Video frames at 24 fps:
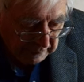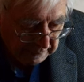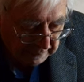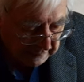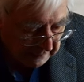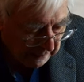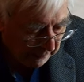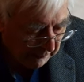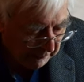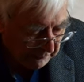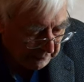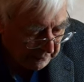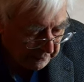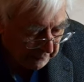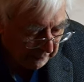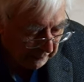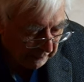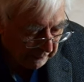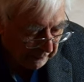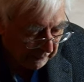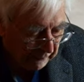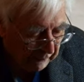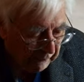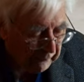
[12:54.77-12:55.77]

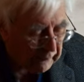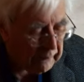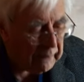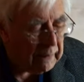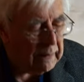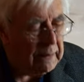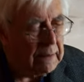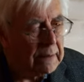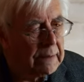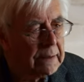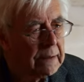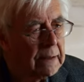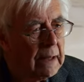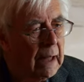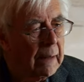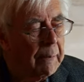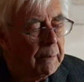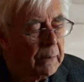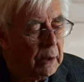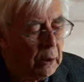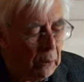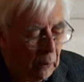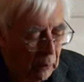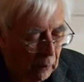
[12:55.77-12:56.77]
Samson and
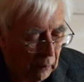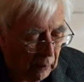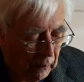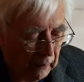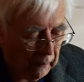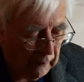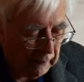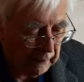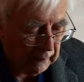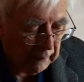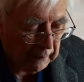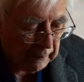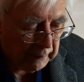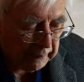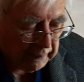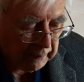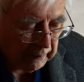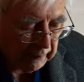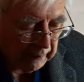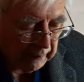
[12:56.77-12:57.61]
Samuel and